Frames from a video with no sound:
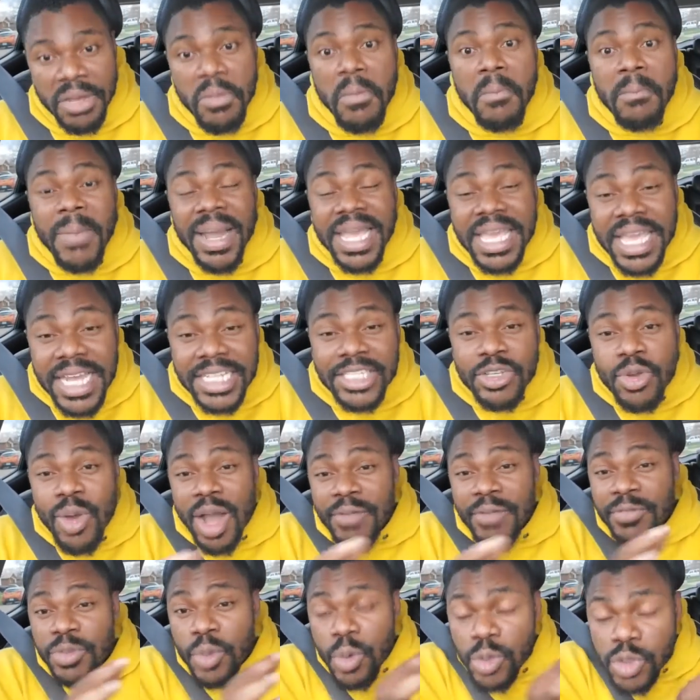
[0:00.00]
You don't want
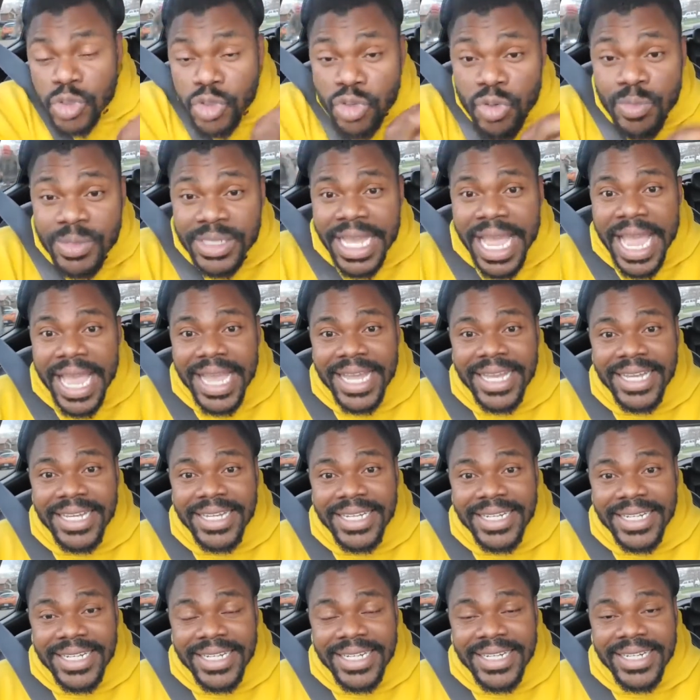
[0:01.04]
nobody in your space.
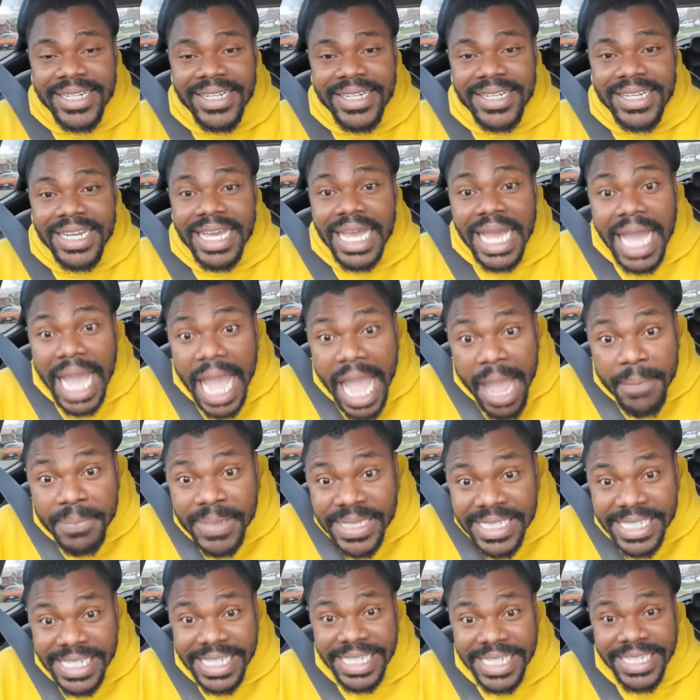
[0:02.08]
But yet you have
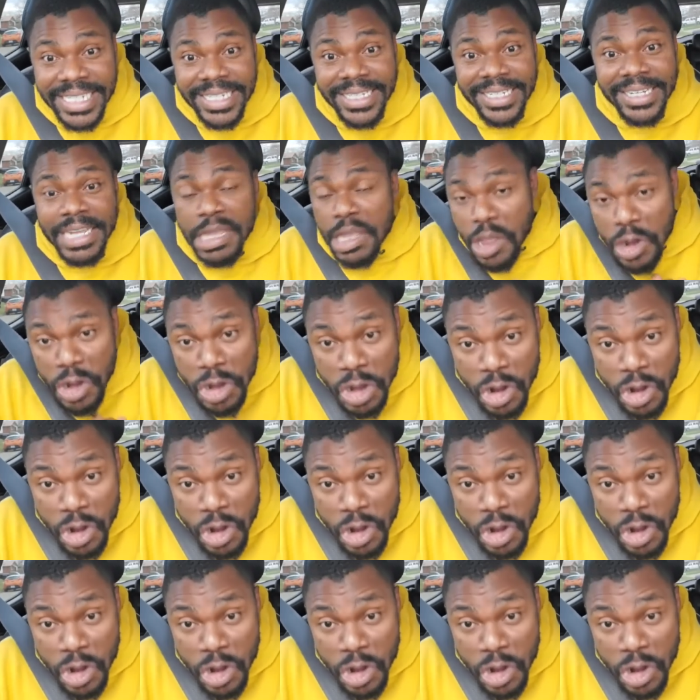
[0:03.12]
those rooms there.